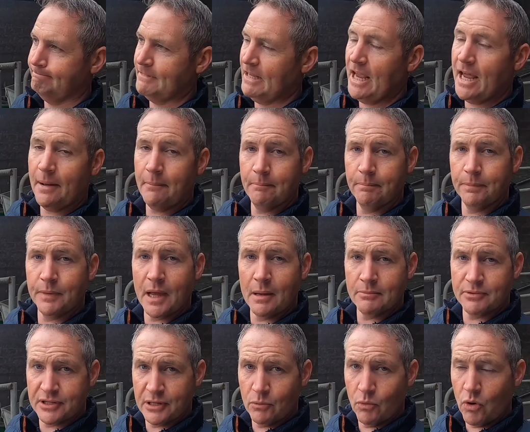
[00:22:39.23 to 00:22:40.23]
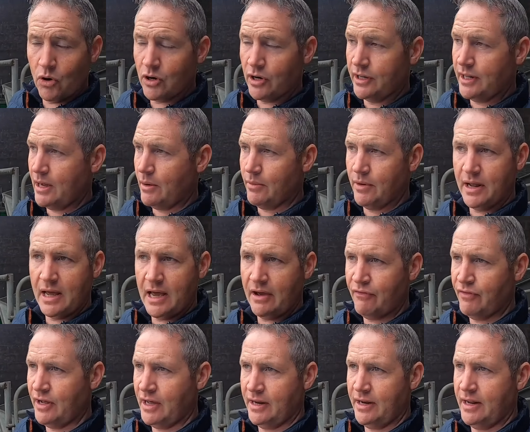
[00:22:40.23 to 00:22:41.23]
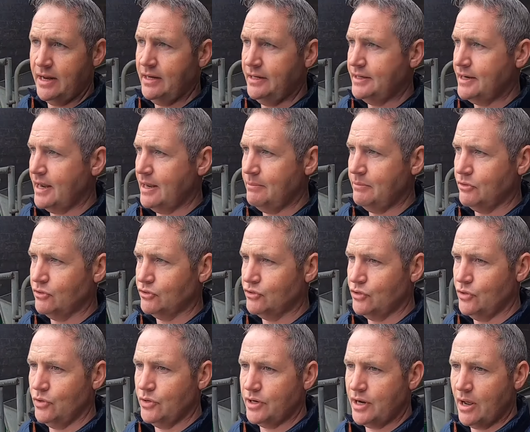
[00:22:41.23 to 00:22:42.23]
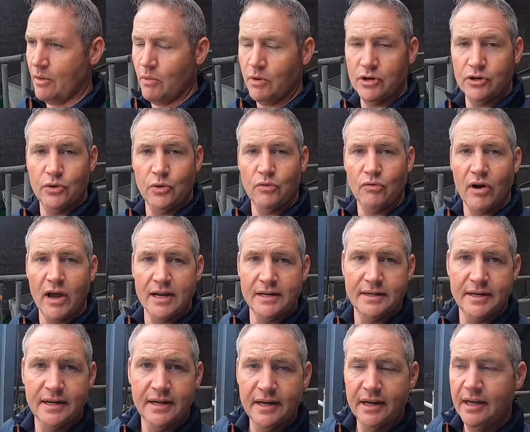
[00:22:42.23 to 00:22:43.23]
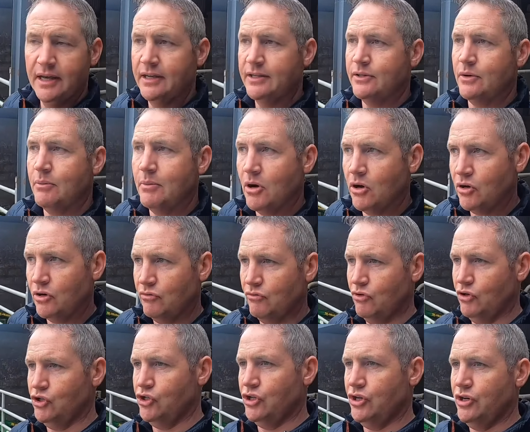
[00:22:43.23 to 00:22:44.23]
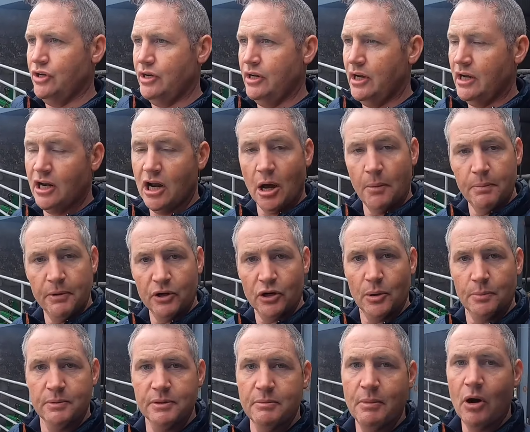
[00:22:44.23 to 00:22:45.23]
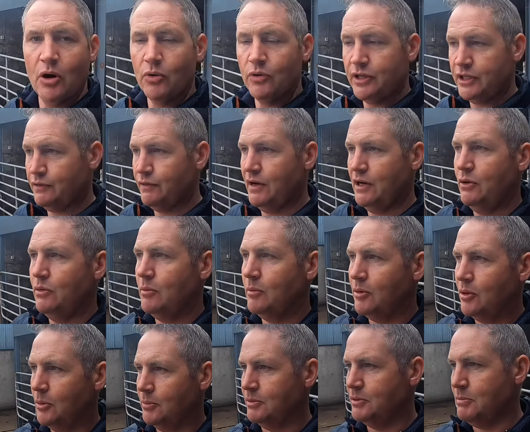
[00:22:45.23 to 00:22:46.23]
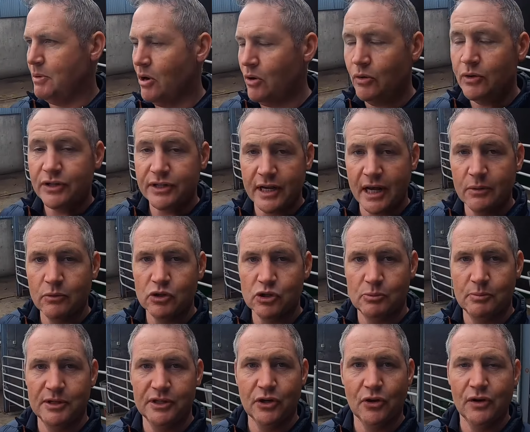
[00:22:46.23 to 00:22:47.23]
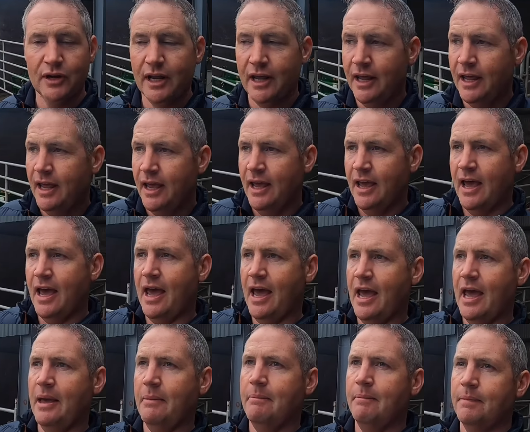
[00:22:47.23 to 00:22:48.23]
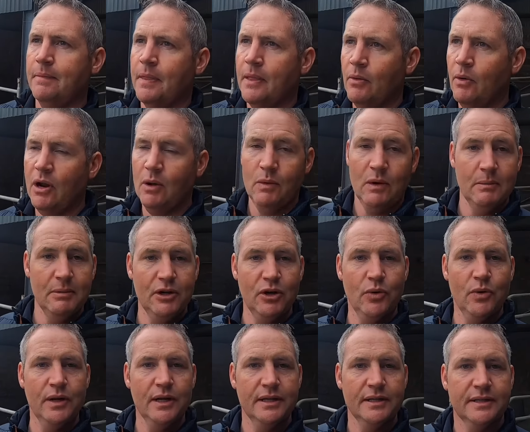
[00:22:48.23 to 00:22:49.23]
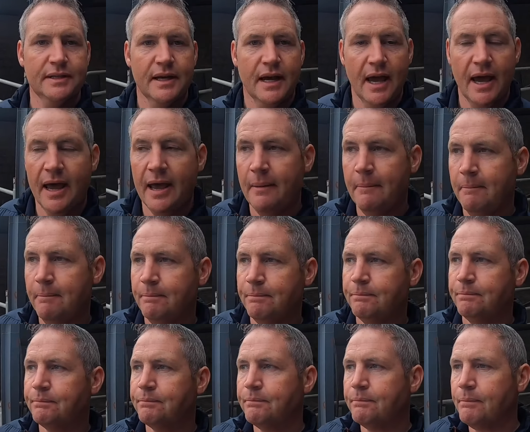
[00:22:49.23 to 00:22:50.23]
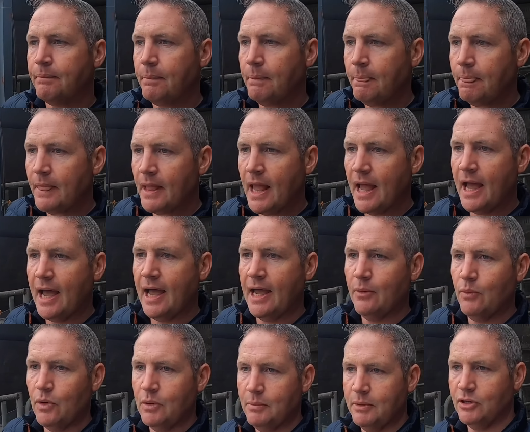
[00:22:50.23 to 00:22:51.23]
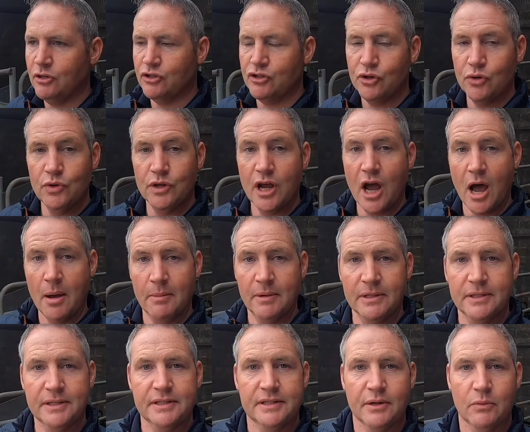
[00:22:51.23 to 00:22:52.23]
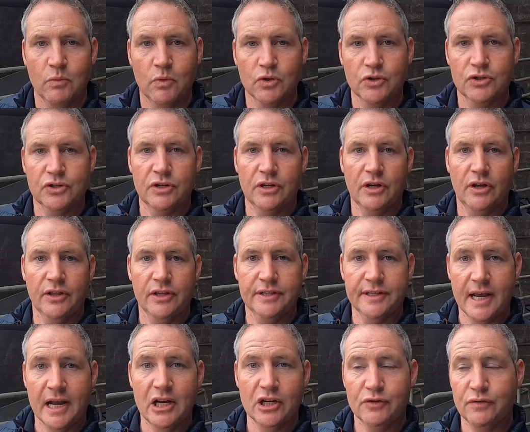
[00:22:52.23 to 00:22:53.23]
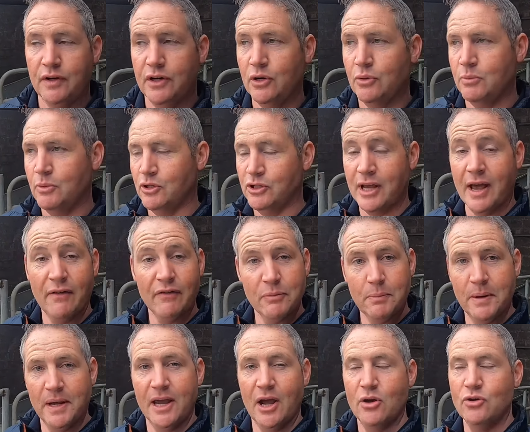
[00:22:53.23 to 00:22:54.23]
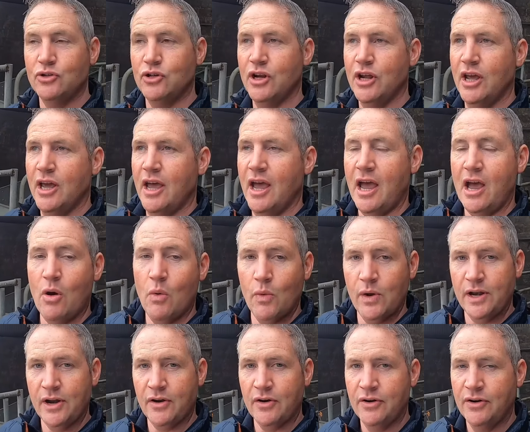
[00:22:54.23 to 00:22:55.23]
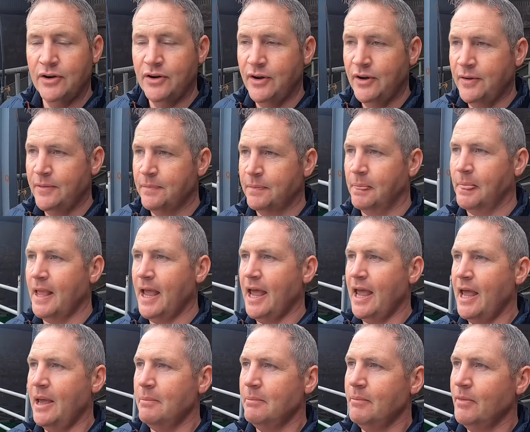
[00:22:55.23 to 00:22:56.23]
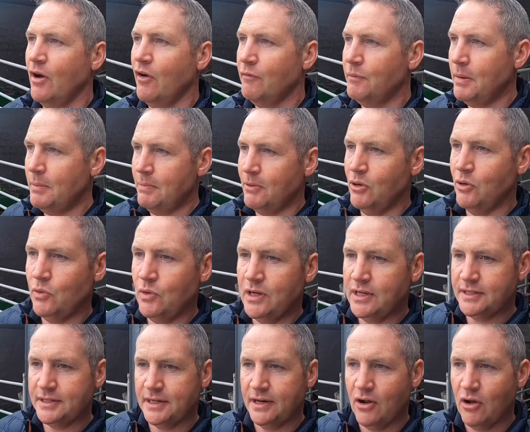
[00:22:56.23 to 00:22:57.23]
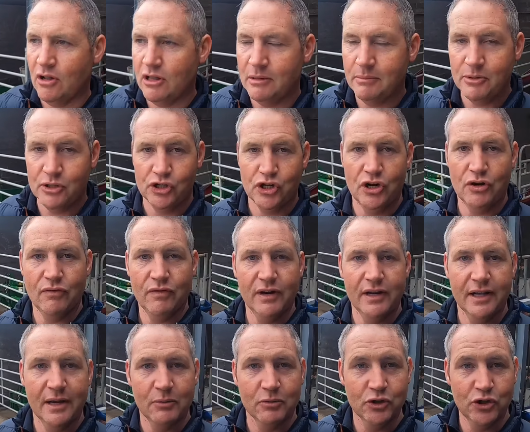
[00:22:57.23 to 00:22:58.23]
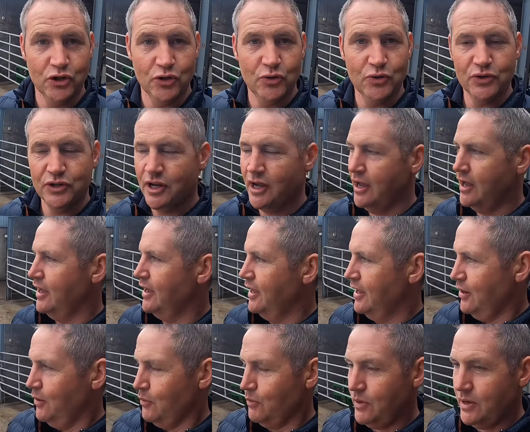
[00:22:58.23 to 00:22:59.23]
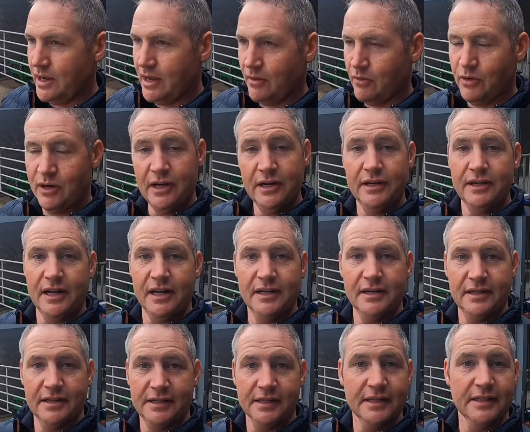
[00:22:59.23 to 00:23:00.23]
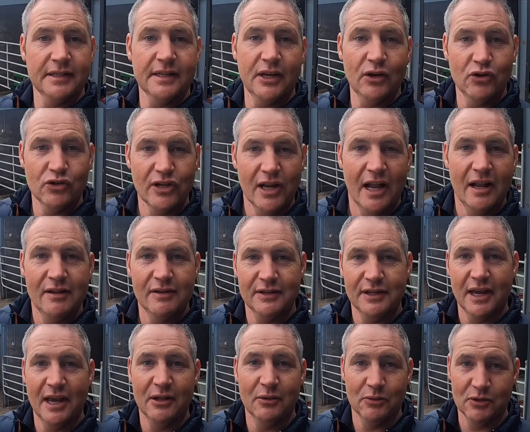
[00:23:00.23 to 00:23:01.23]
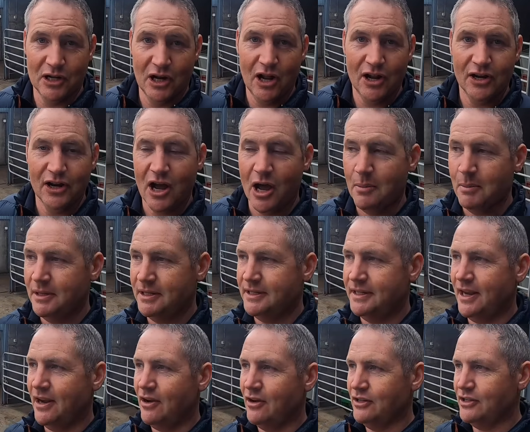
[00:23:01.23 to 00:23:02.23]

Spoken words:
Yeah, I'm still working on that one. I haven't had any time to go through it. I want to do it right, so I'm not going to rush it. It'll not be going up tomorrow. This video will be going up tomorrow instead, which will be Sunday. What I will be doing is I will be going through the comments that was on the silage video, because I have to pick out a winner of people who listed all the machinery that was used. We were inundated, as you can see yourselves. There was a lot of comments there.